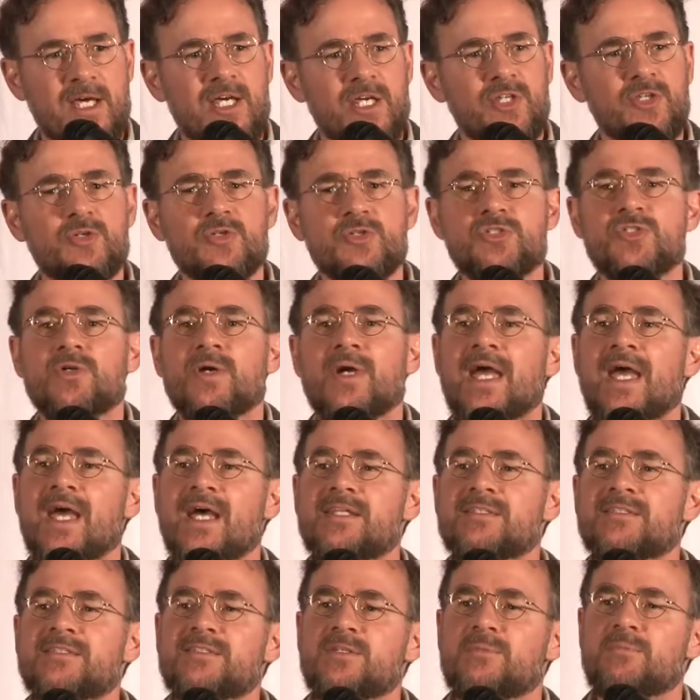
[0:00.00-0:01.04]
Use your
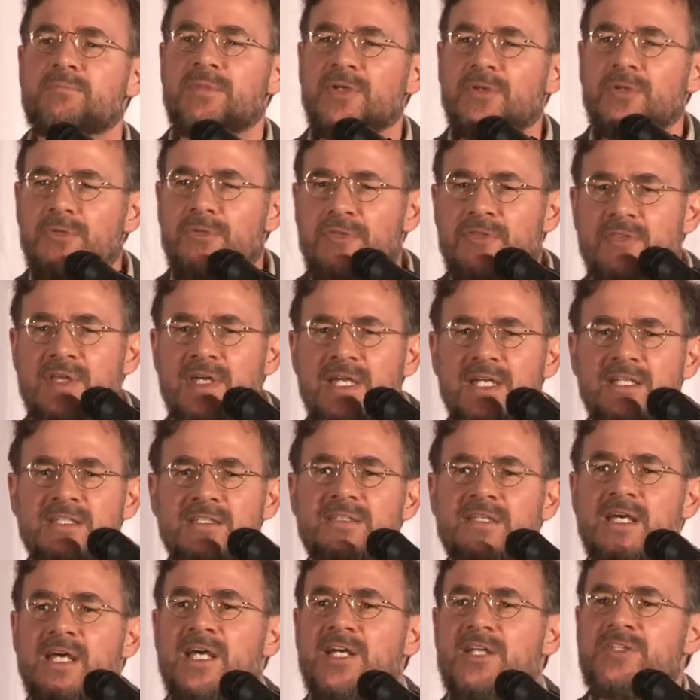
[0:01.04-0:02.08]
hands to build
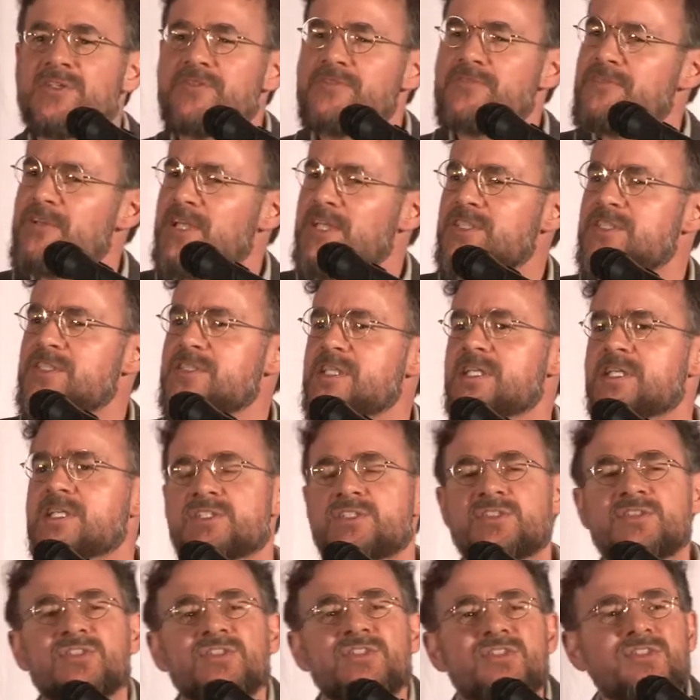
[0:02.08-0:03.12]
things, to fix
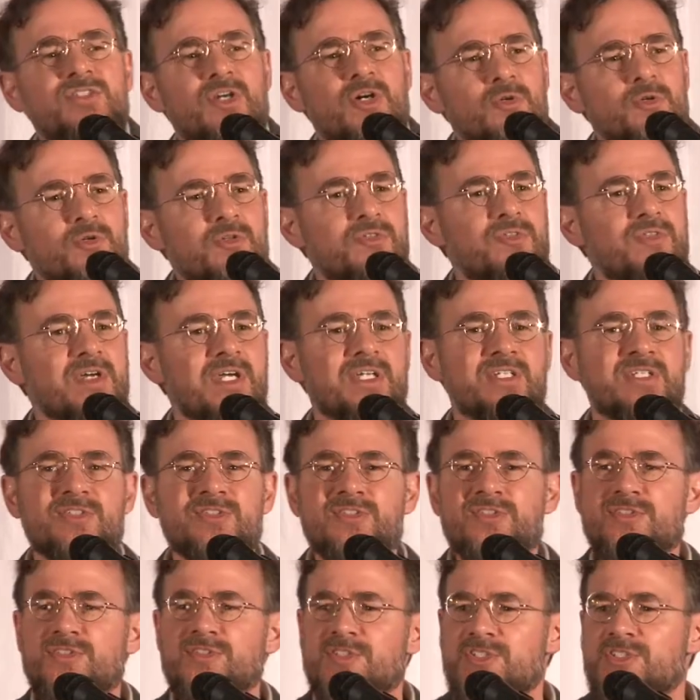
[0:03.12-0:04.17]
things, to sew things,
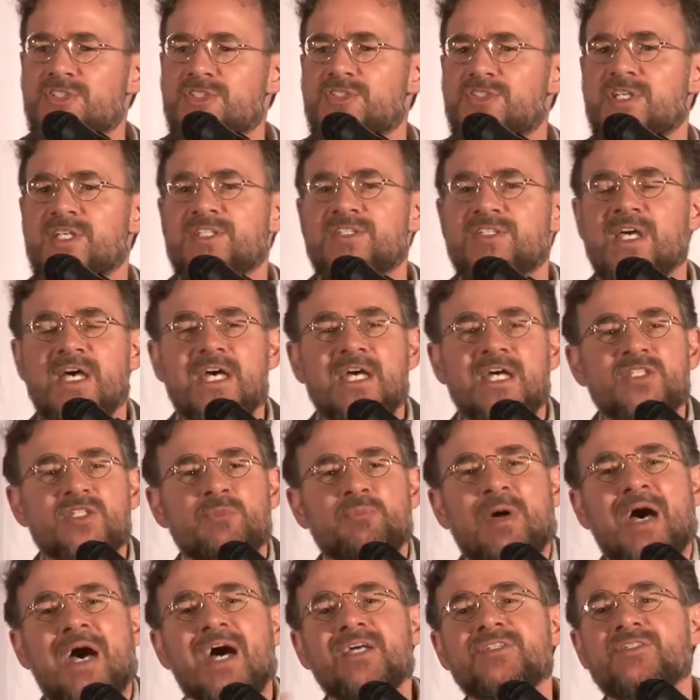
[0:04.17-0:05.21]
to stitch things, to
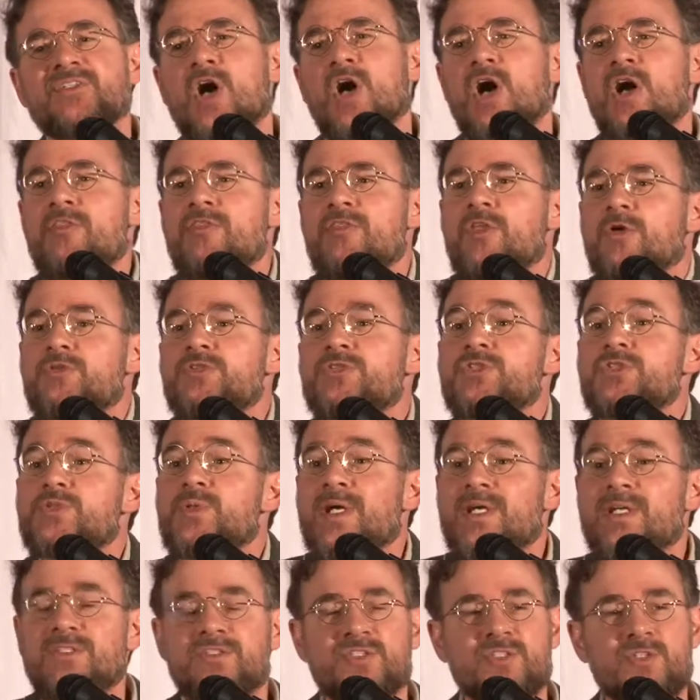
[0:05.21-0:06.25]
pass on those
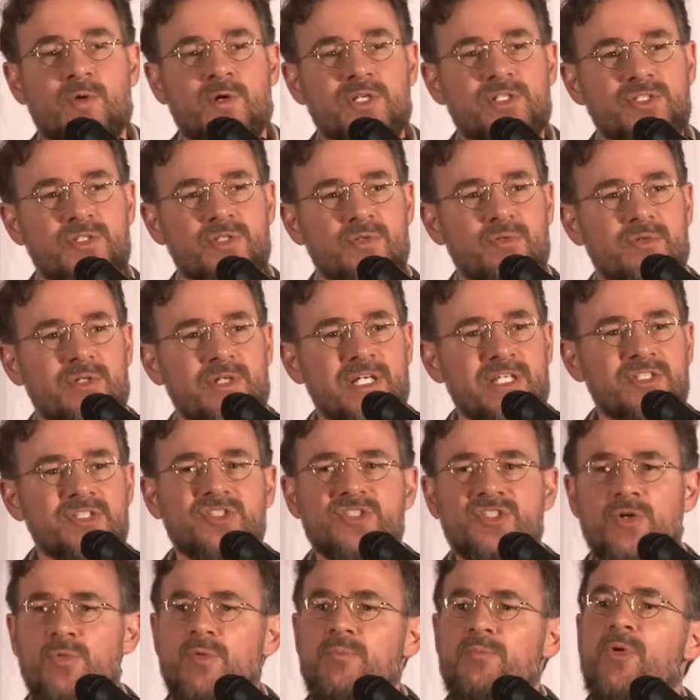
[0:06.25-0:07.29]
trades to our children. It's
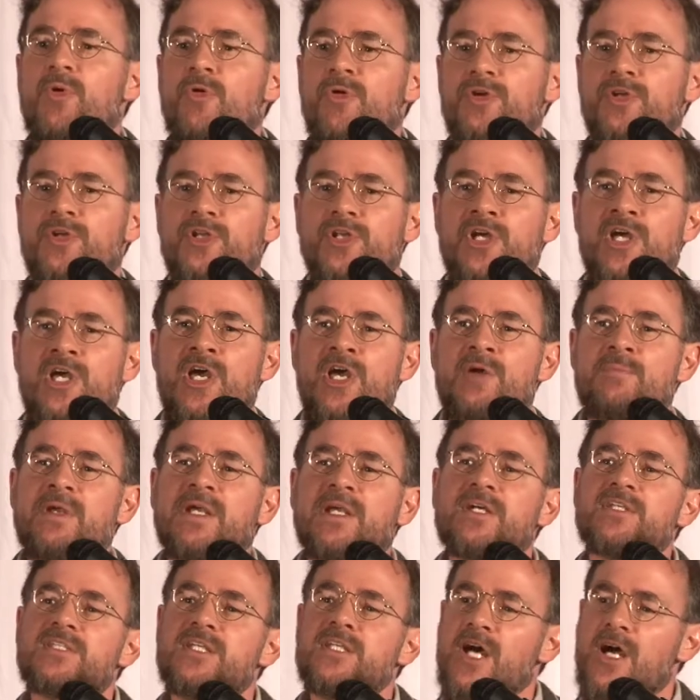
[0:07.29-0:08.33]
so important
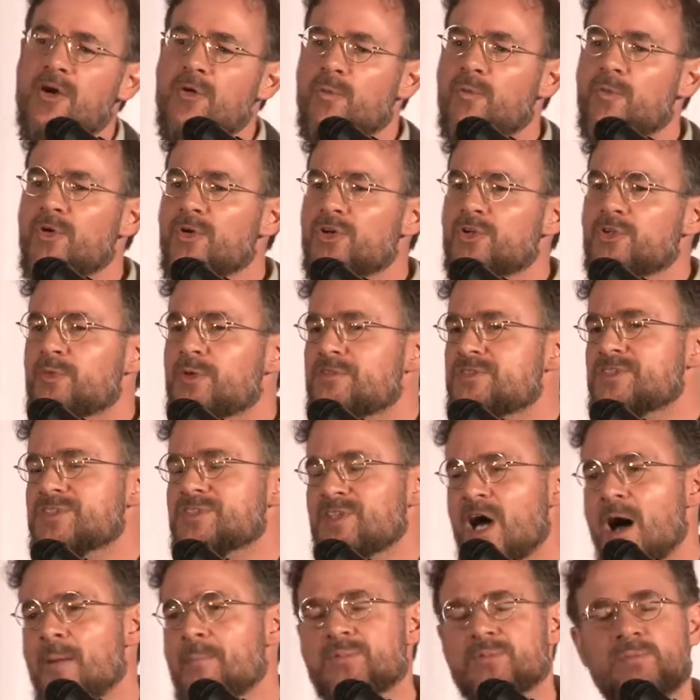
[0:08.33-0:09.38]
because in our world, we've
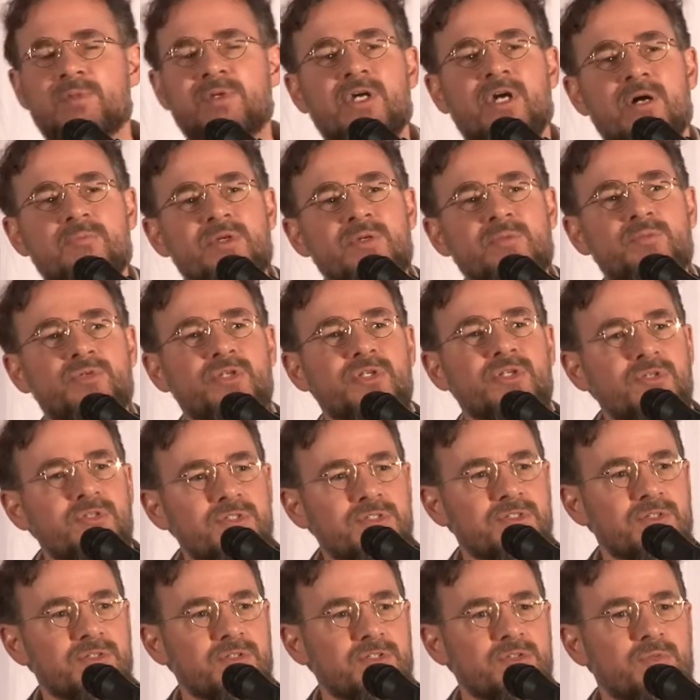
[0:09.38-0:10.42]
stopped becoming
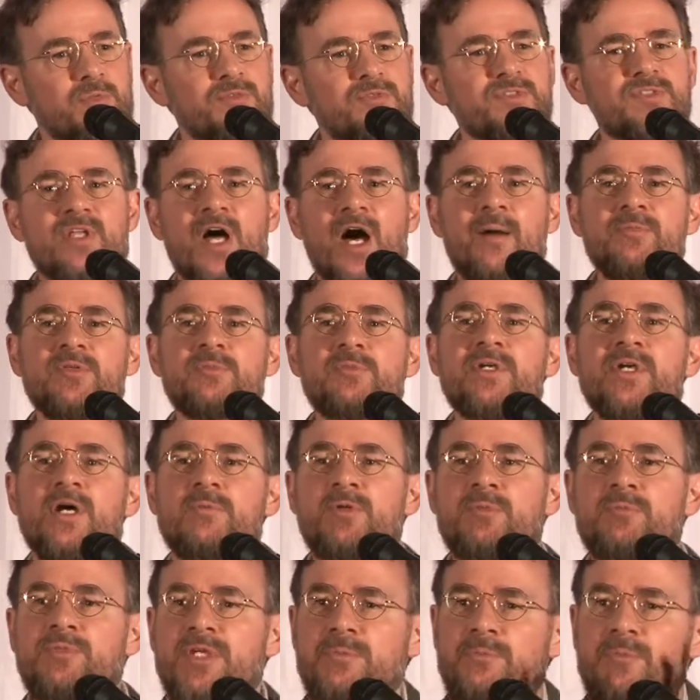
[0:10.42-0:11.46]
producers. We've stopped
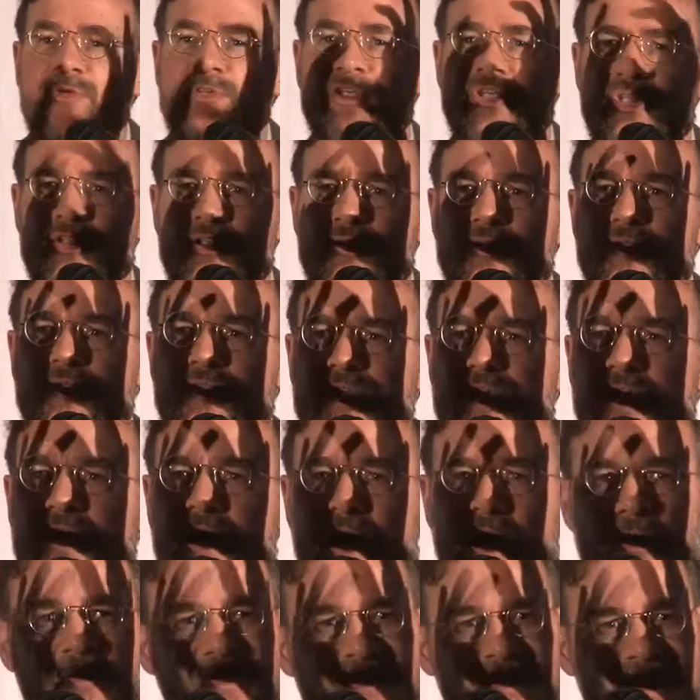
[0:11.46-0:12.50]
becoming people that use
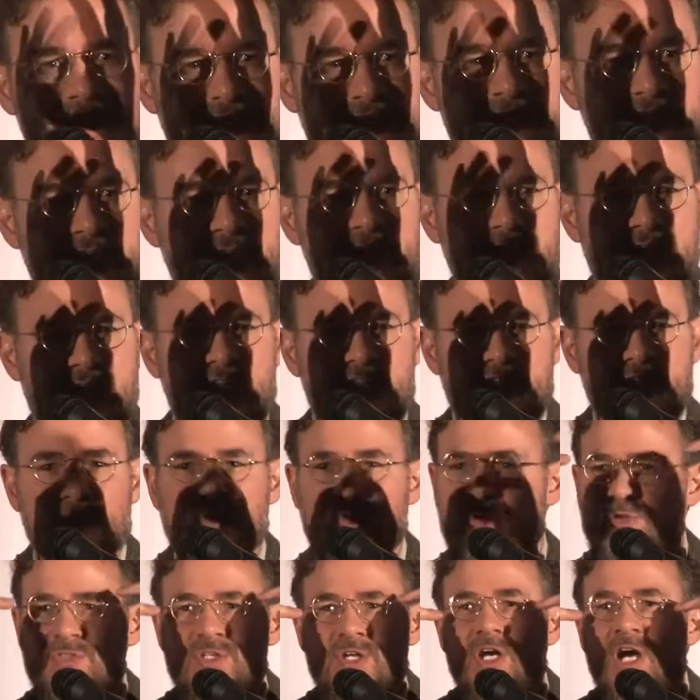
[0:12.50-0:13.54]
our senses of touch. We
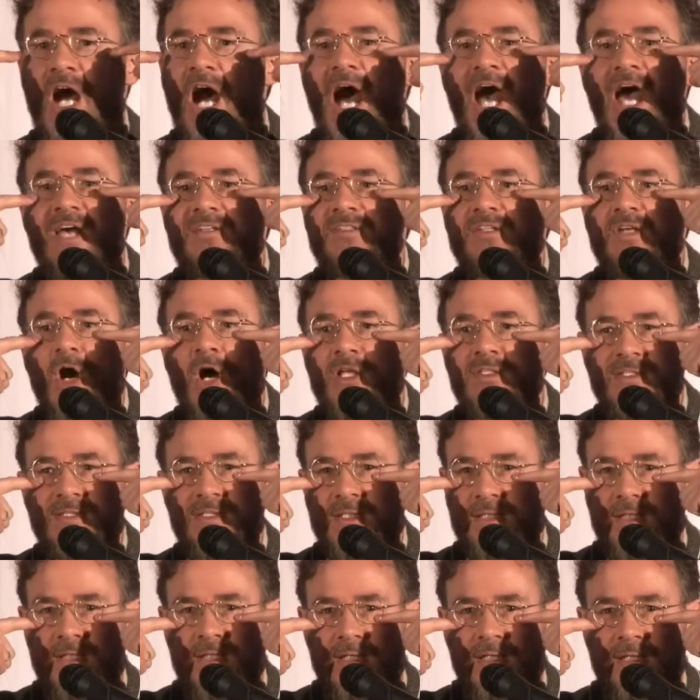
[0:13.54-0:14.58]
use our eyes
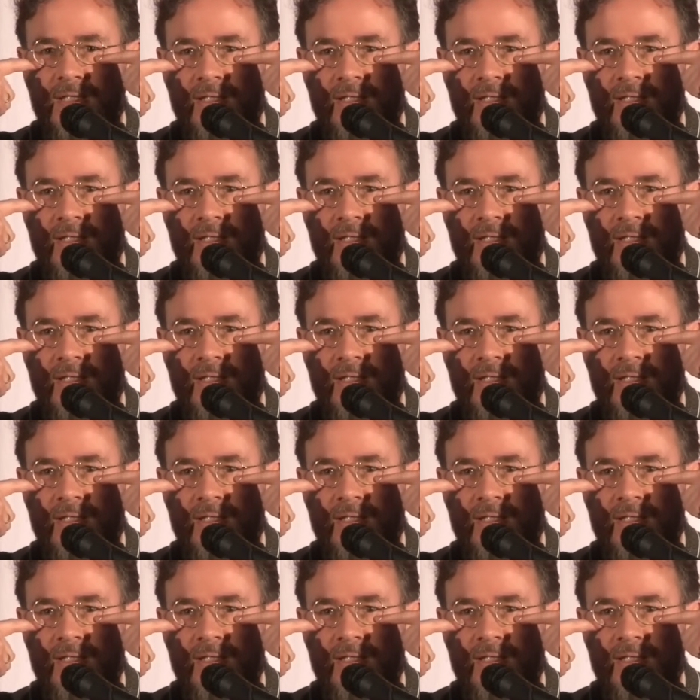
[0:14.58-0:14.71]
constantly.